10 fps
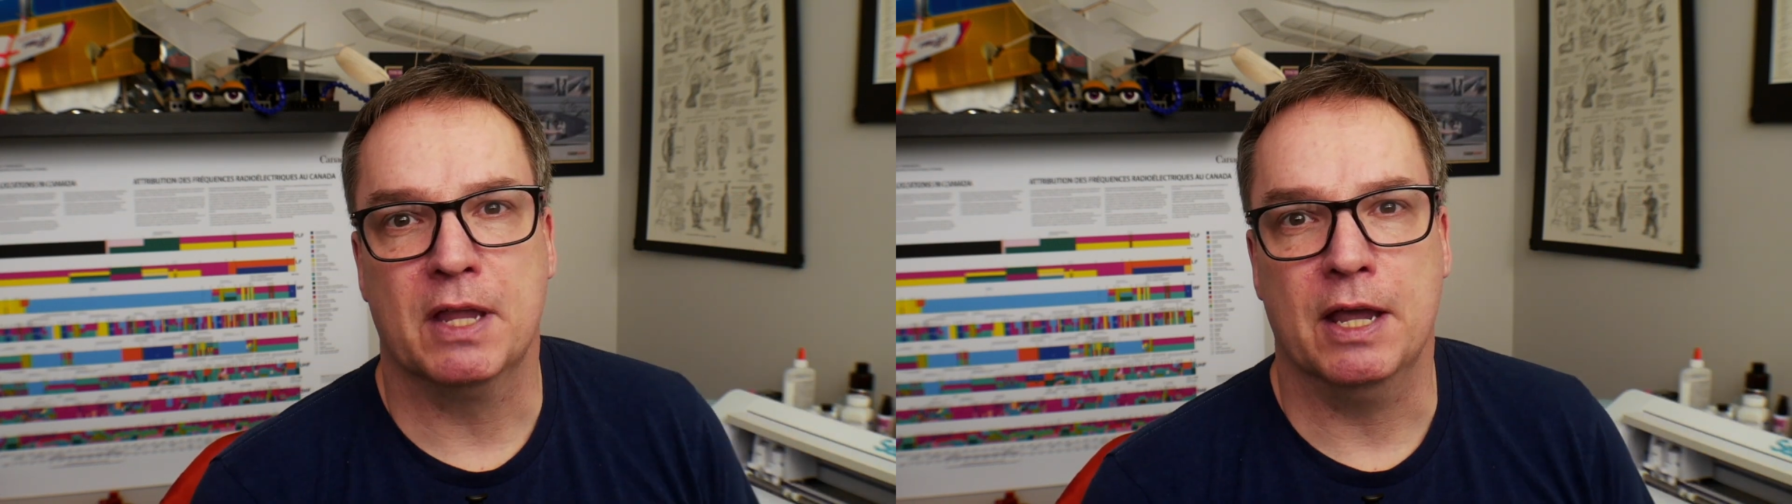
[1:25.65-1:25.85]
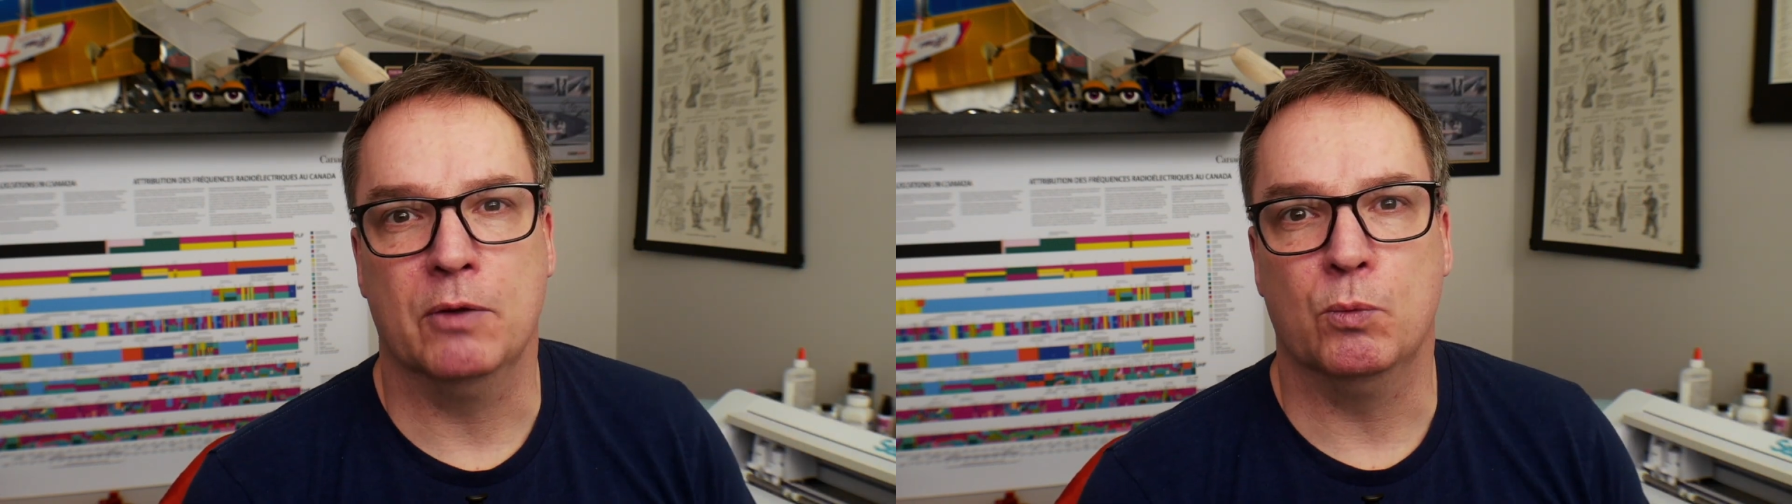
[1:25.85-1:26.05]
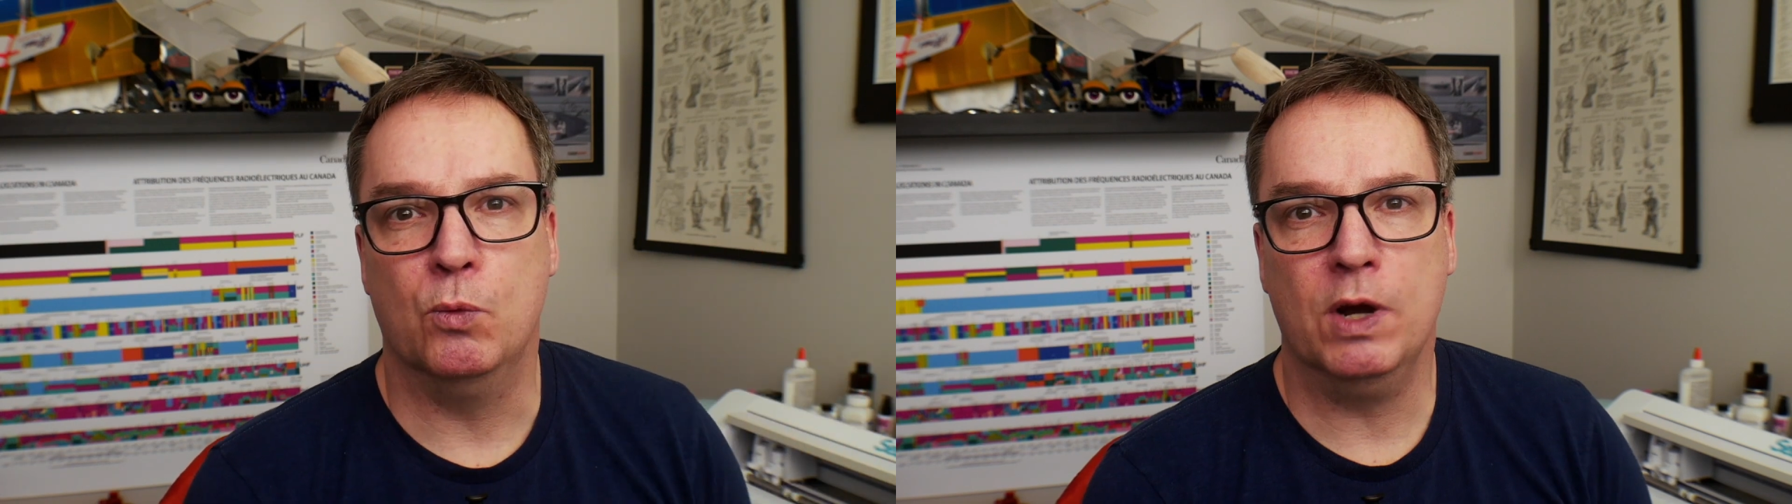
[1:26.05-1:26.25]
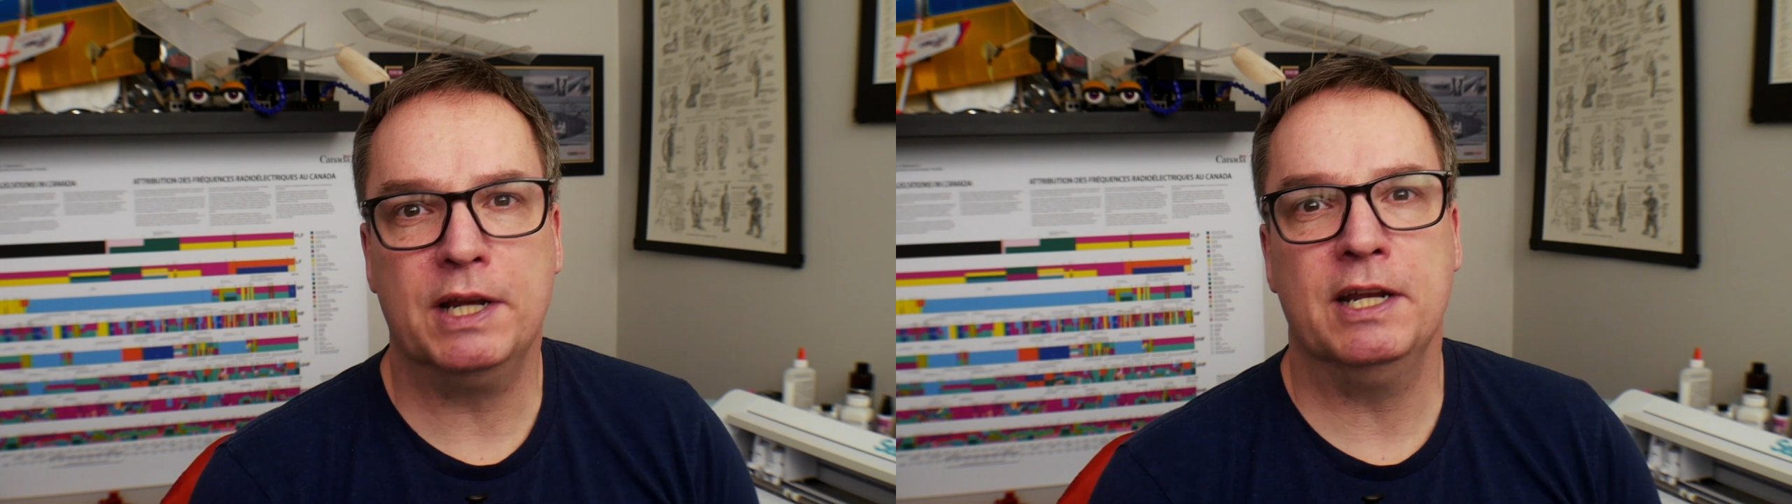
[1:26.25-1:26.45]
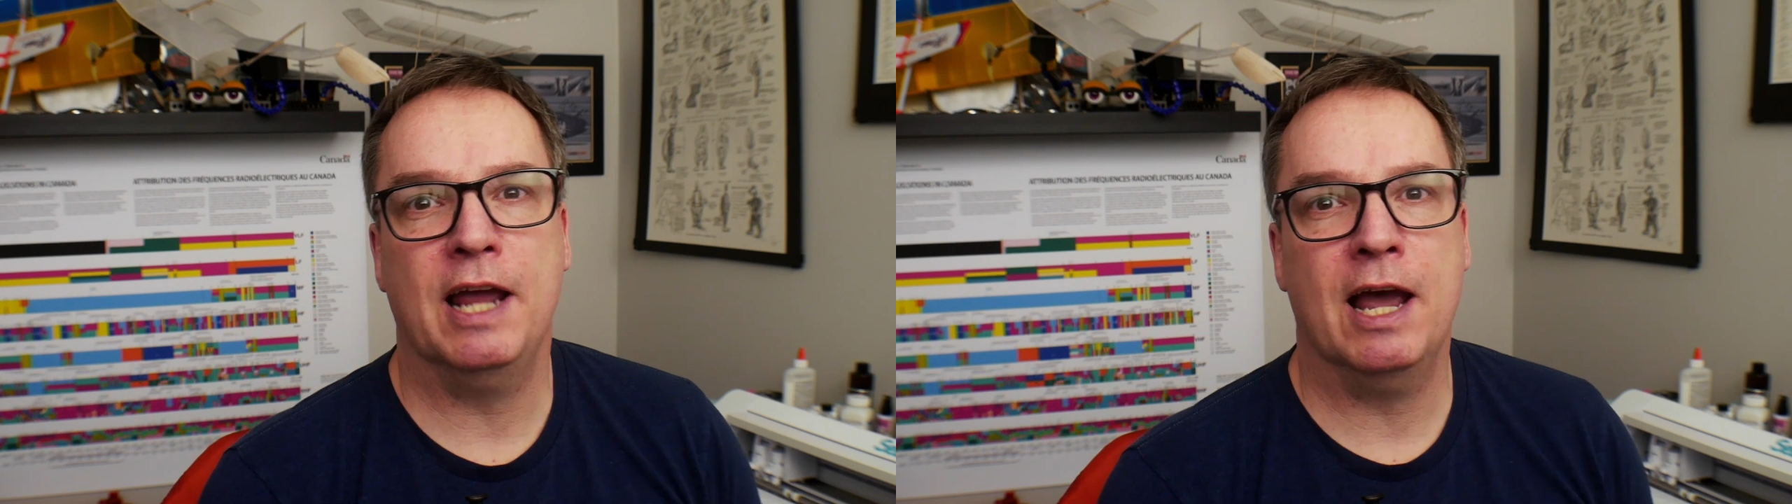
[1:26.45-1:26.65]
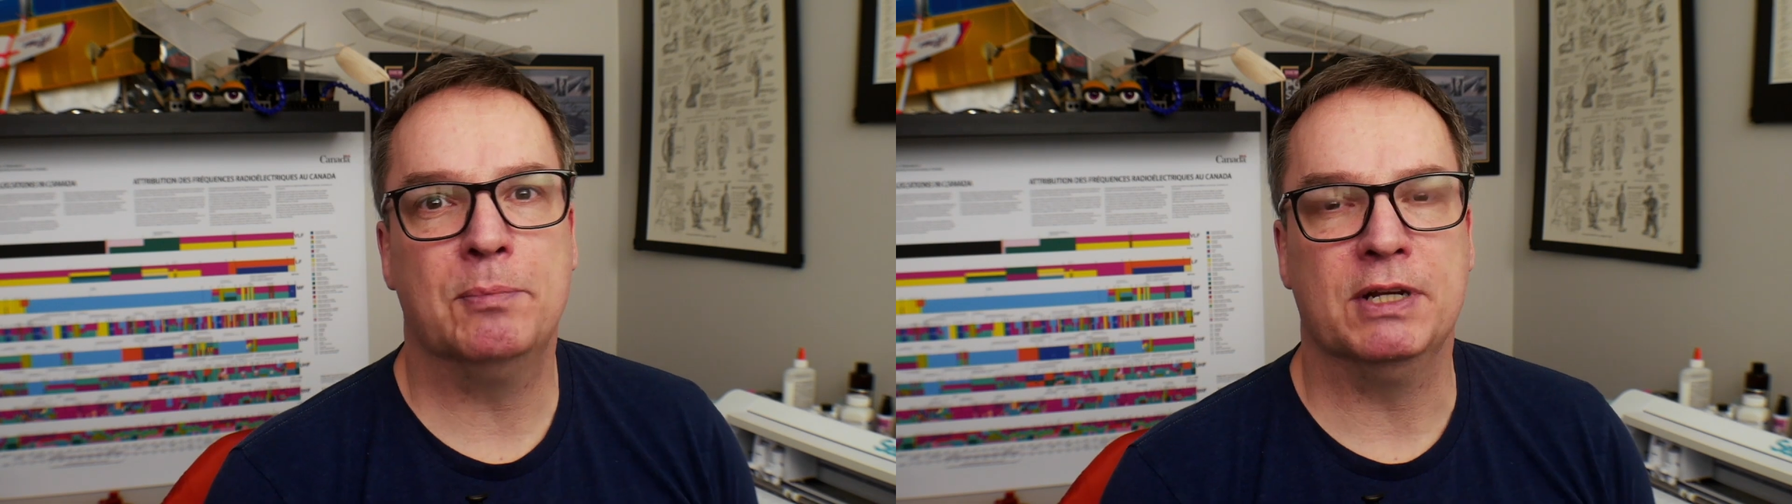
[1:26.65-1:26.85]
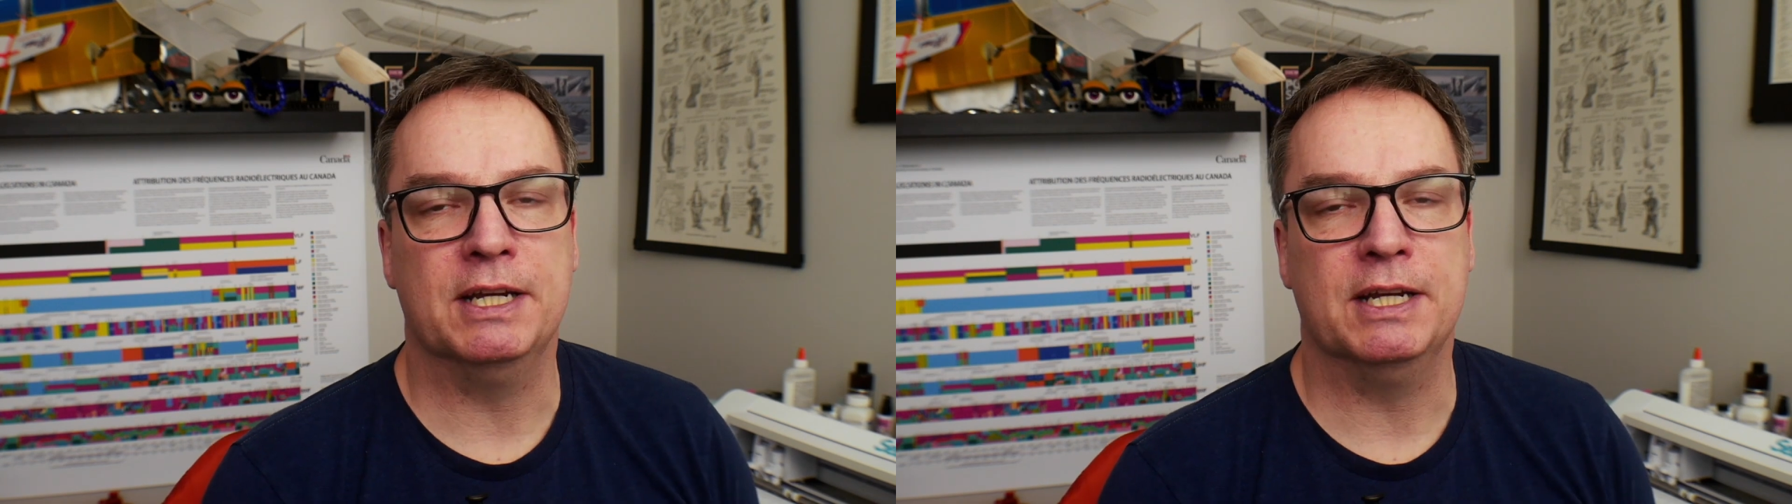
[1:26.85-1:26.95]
and what can happen